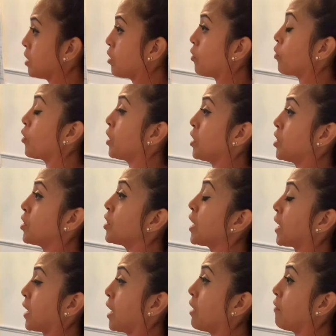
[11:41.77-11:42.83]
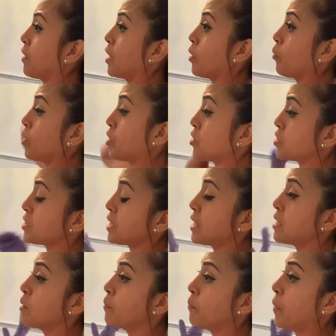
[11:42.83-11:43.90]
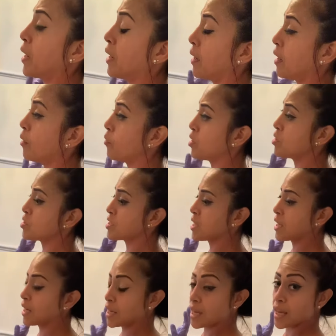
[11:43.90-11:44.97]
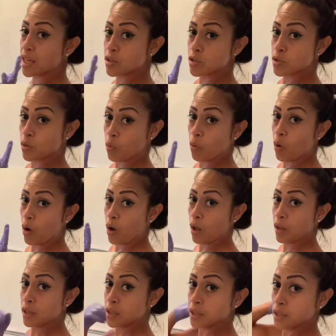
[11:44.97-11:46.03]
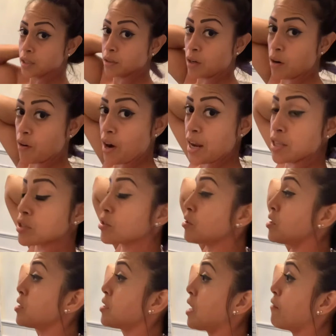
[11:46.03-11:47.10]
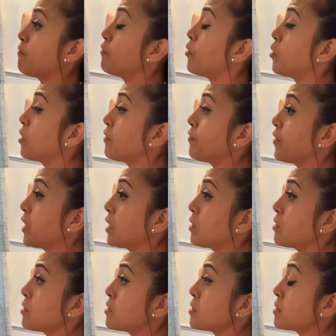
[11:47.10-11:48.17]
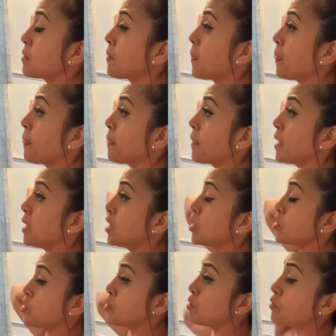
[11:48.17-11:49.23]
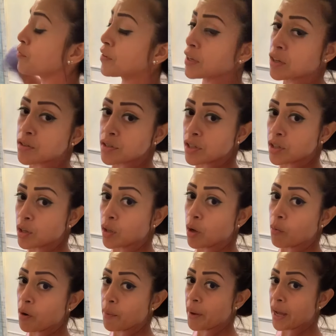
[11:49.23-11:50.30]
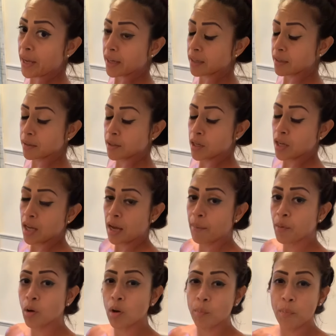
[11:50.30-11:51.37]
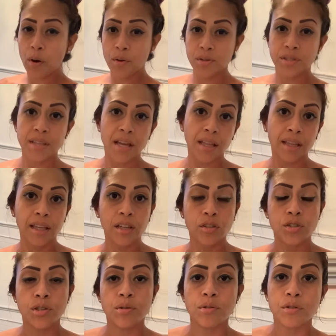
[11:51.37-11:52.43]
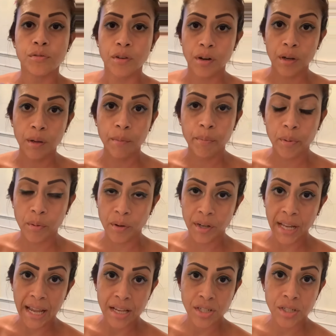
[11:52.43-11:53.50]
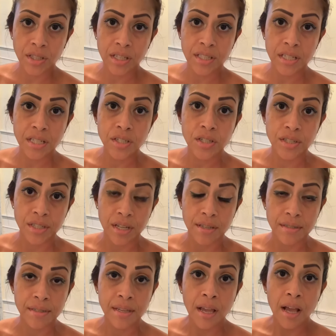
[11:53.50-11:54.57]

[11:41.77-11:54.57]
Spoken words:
or in your neck area when you're standing against the wall. All right, so you need to have 4 fingers, 2 fingers in your lower back. I'm going to post that link too. It's very important. Ashley teaches us